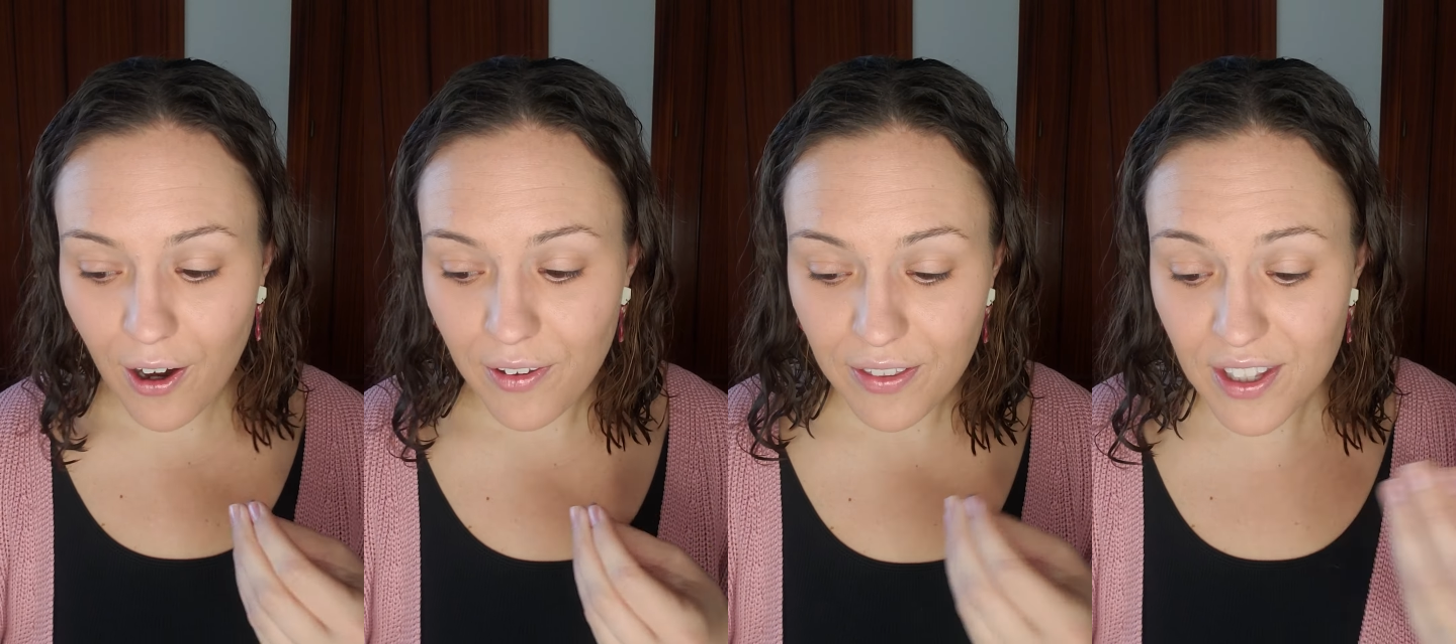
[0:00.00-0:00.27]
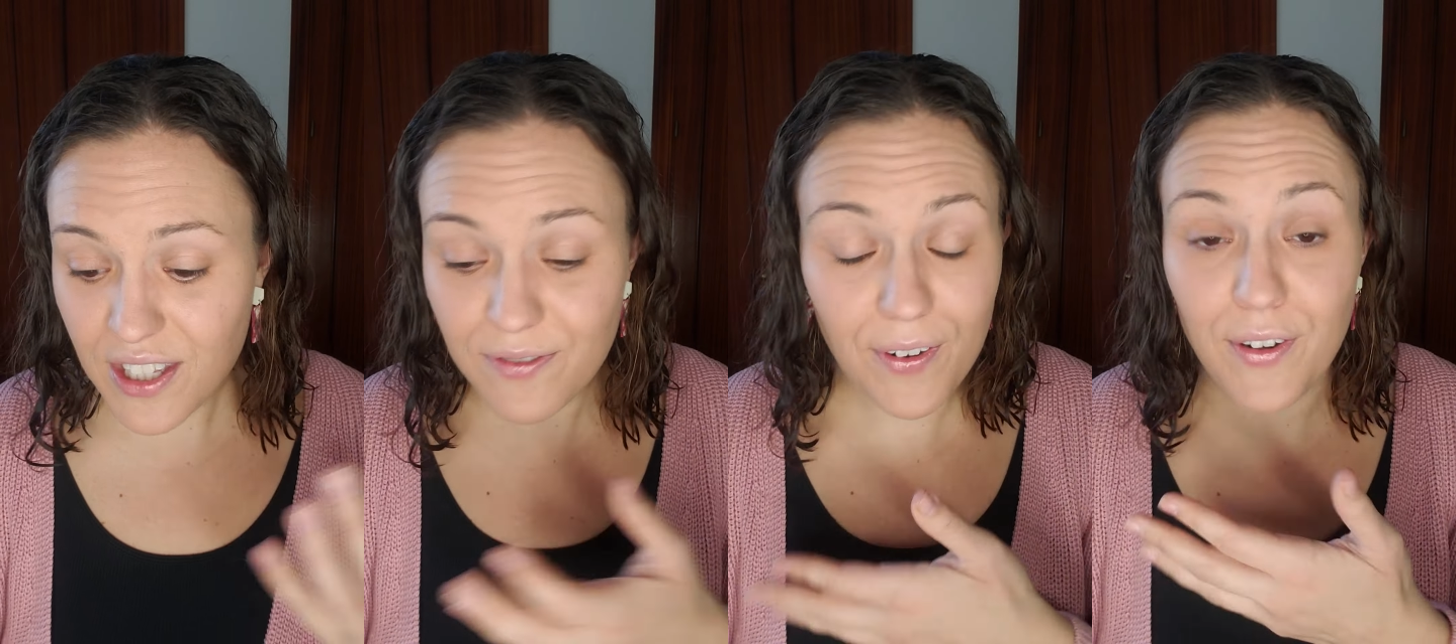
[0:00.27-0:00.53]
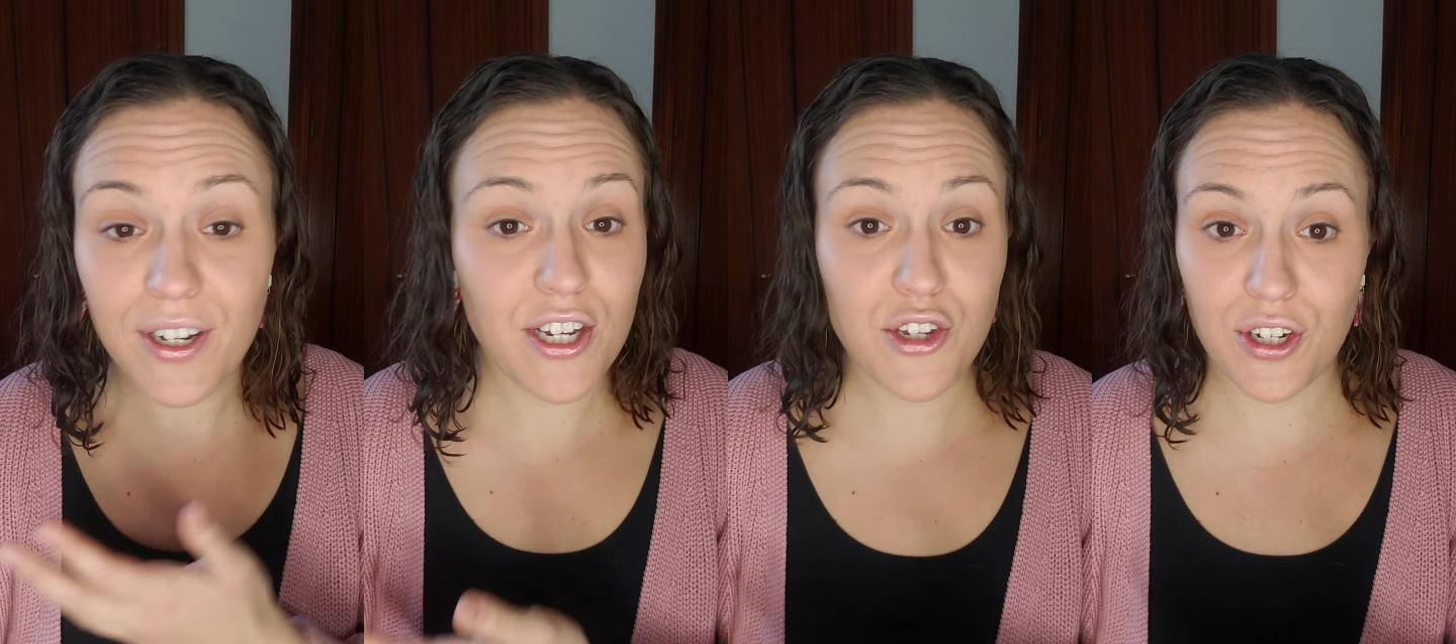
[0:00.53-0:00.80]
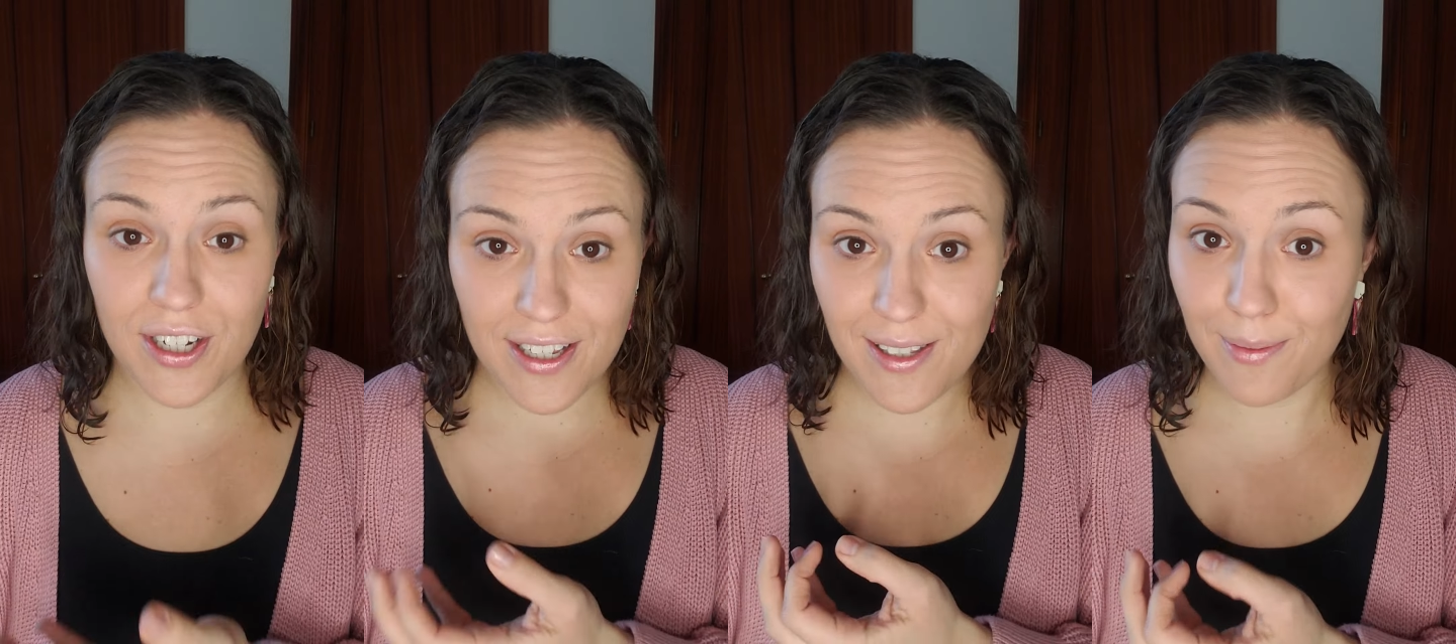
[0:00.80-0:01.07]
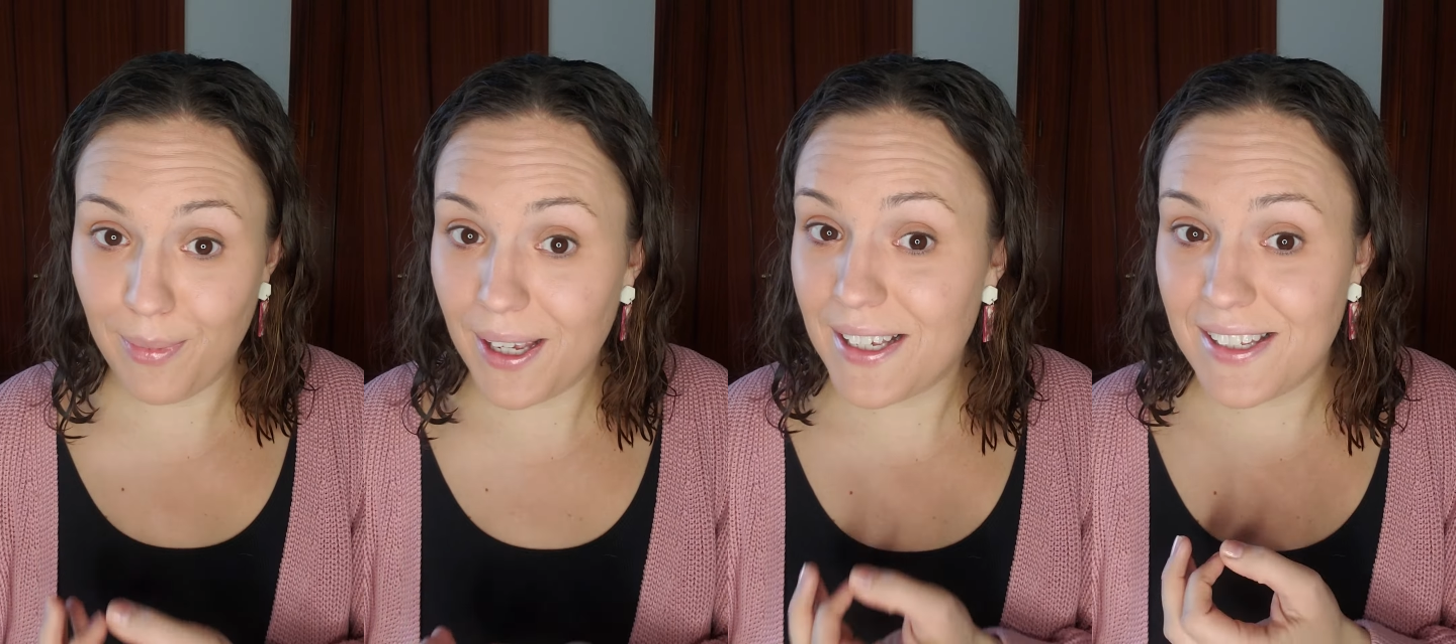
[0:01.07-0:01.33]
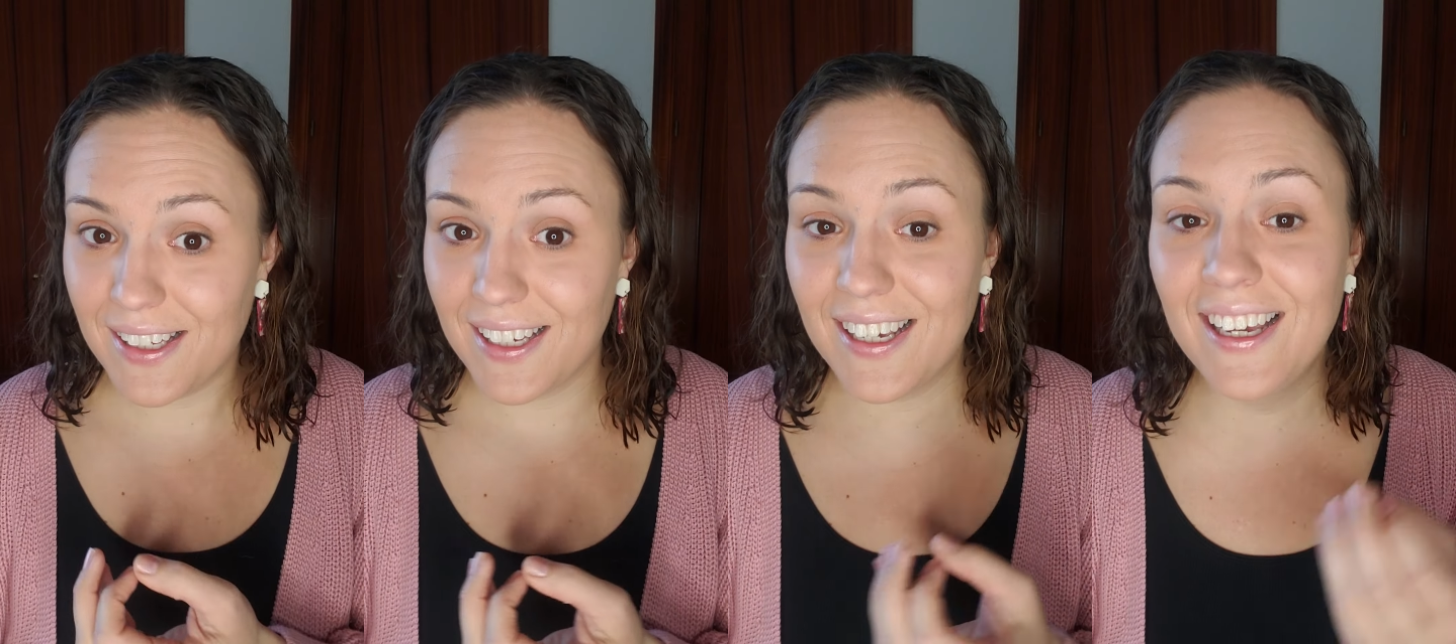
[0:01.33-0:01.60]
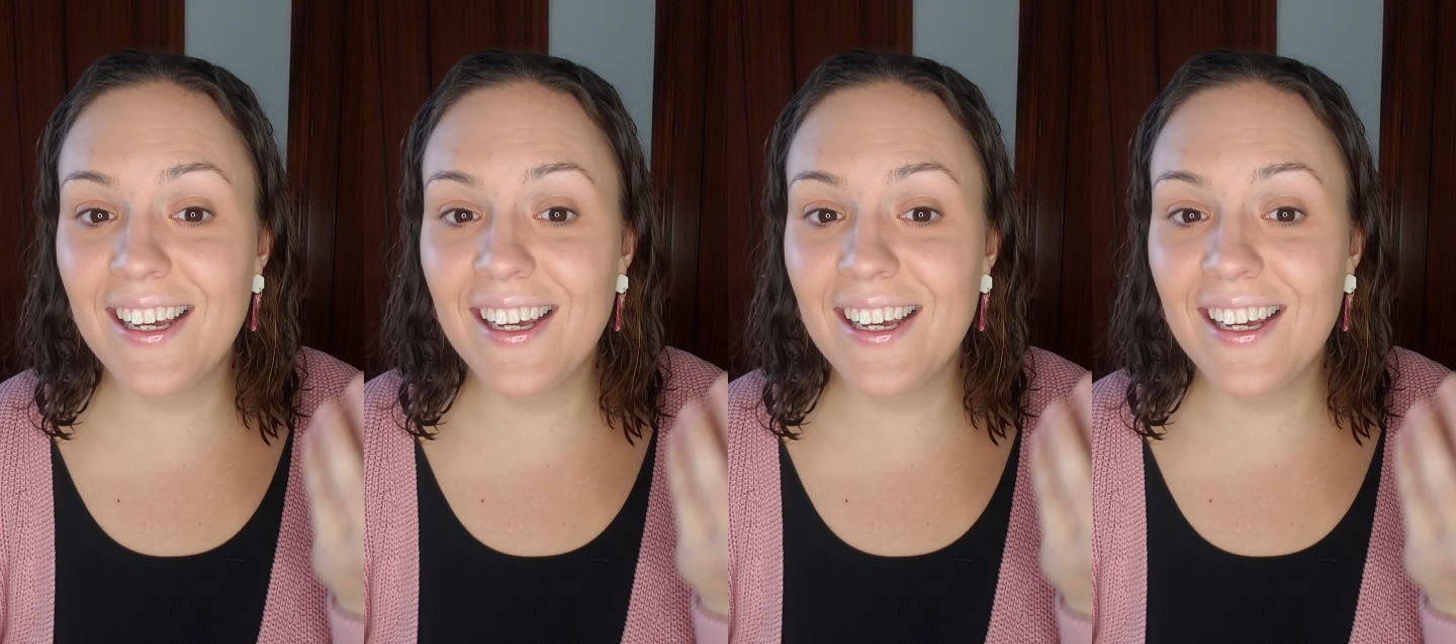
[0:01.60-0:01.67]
this foundation is amazing.